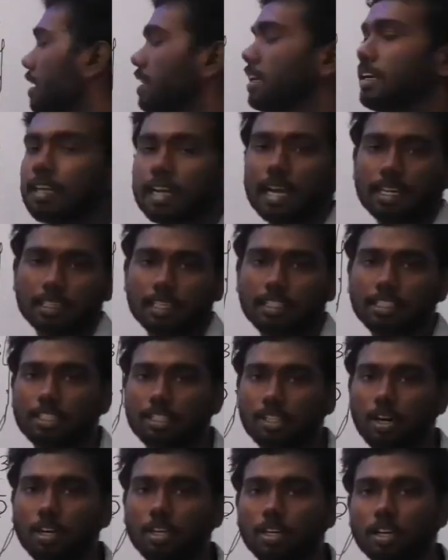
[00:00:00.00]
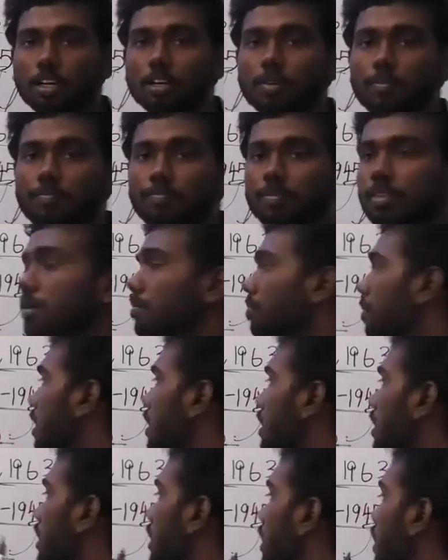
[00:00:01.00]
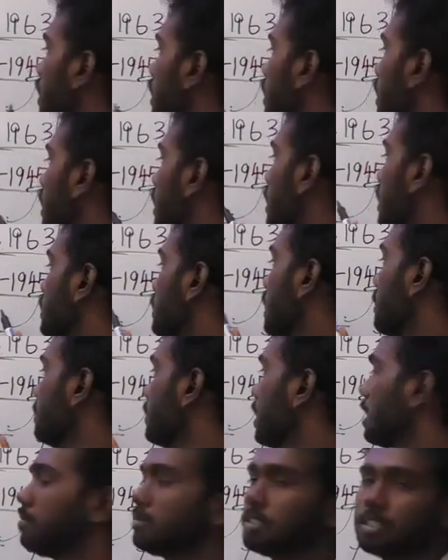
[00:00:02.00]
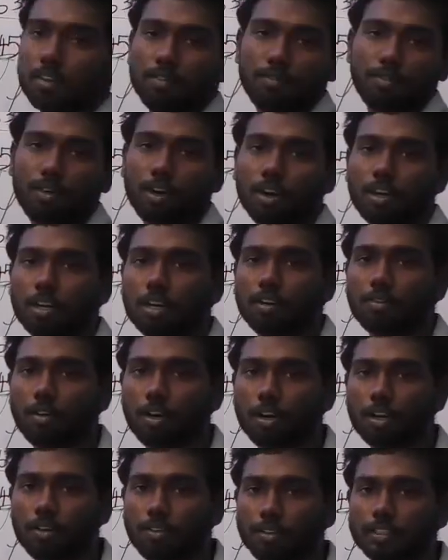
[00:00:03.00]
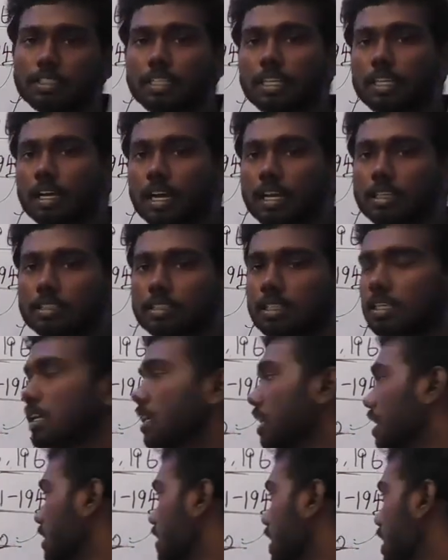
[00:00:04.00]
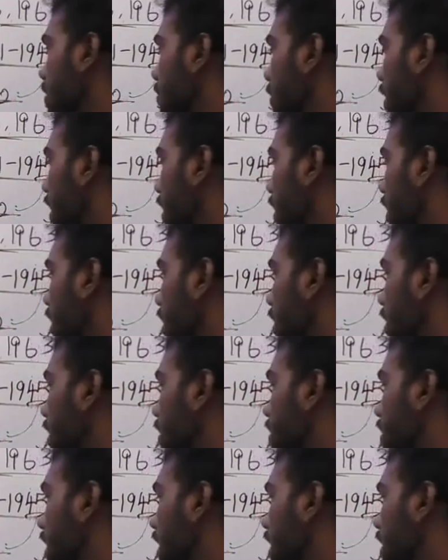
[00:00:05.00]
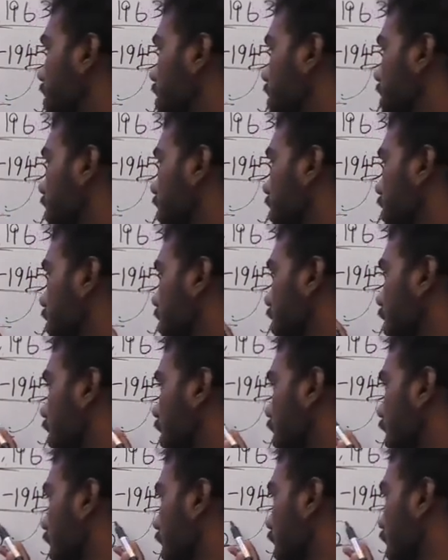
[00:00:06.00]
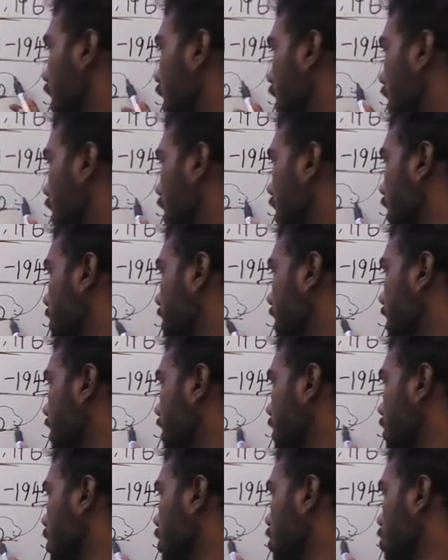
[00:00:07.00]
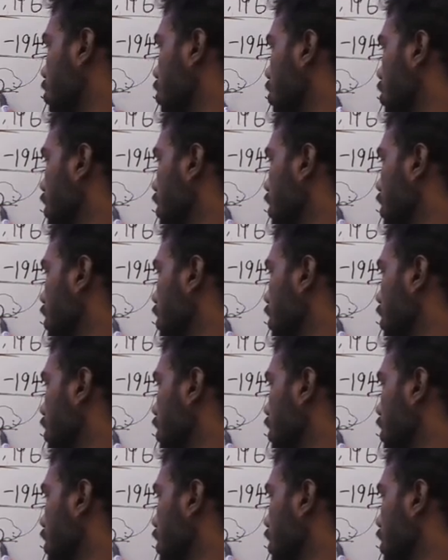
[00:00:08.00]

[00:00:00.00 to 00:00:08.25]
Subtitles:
it as a shortcut. But sometimes for twisting us, they might change the sentence also.